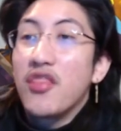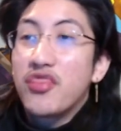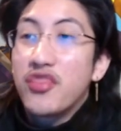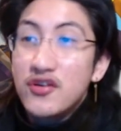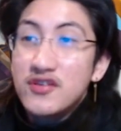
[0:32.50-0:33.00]

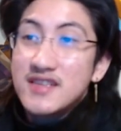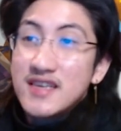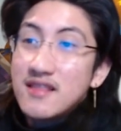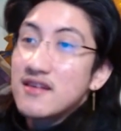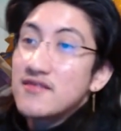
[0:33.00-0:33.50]

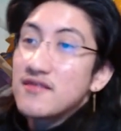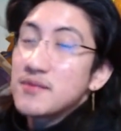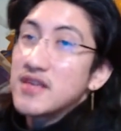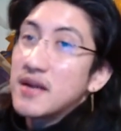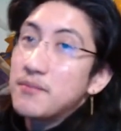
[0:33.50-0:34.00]
13th of
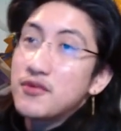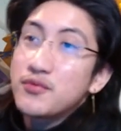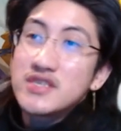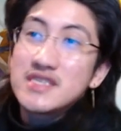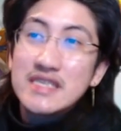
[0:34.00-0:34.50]
September,
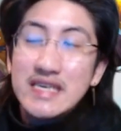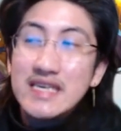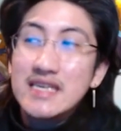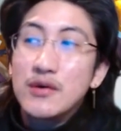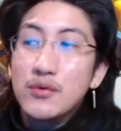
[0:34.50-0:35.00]
which is
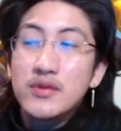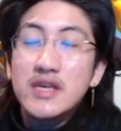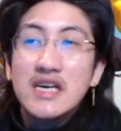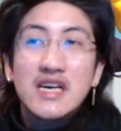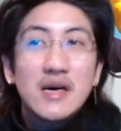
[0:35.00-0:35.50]
in only a
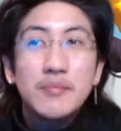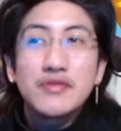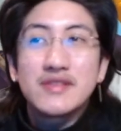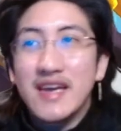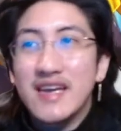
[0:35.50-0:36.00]
couple
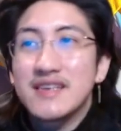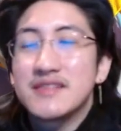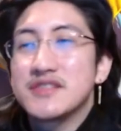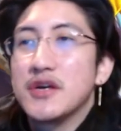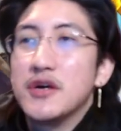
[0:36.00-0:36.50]
days.
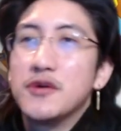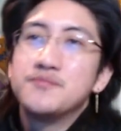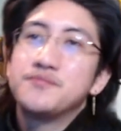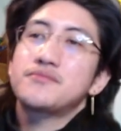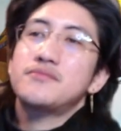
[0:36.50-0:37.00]
So
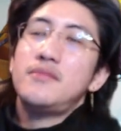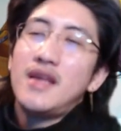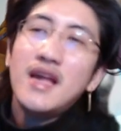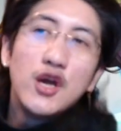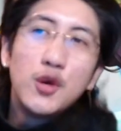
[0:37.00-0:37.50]

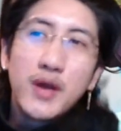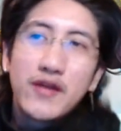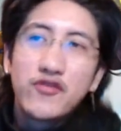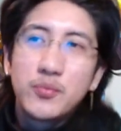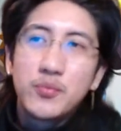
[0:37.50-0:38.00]
I hope
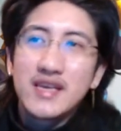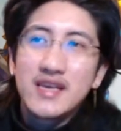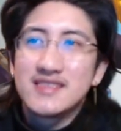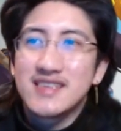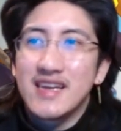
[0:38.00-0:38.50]
everybody
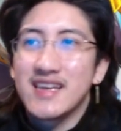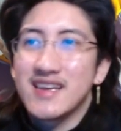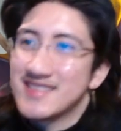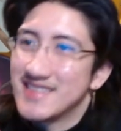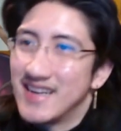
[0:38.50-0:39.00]
is getting
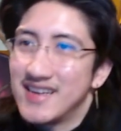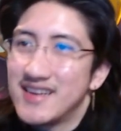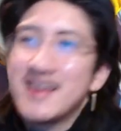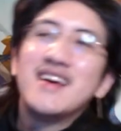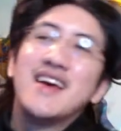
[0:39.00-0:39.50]
excited
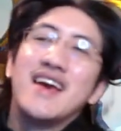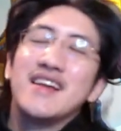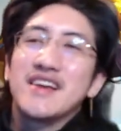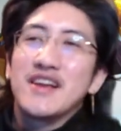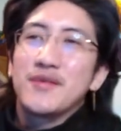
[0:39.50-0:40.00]
and
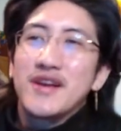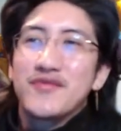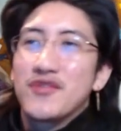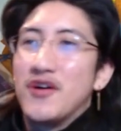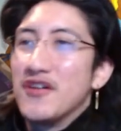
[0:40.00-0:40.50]
getting ready
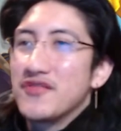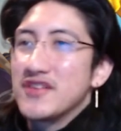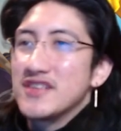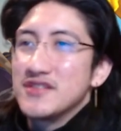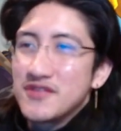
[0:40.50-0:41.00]
for all of
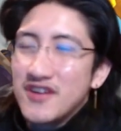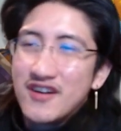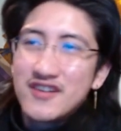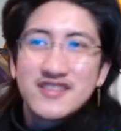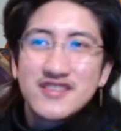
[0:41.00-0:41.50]
these new
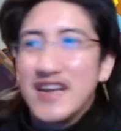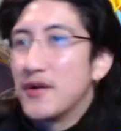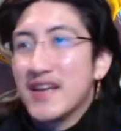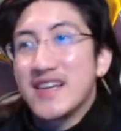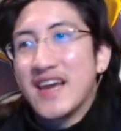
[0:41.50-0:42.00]
cards. I know
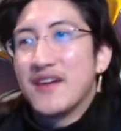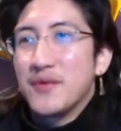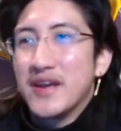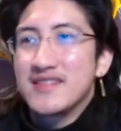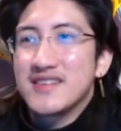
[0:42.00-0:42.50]
I can't
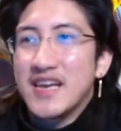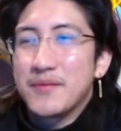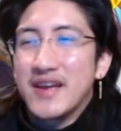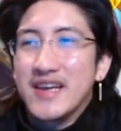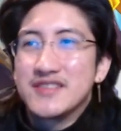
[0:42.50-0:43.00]
wait to get
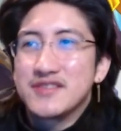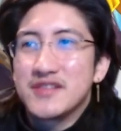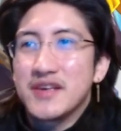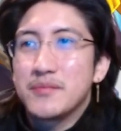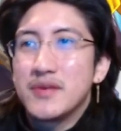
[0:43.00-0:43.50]
my hands on
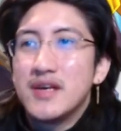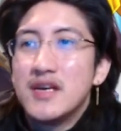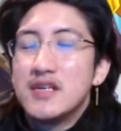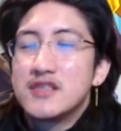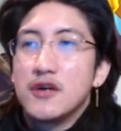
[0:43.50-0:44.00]
them.
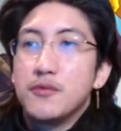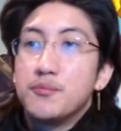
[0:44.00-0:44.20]
So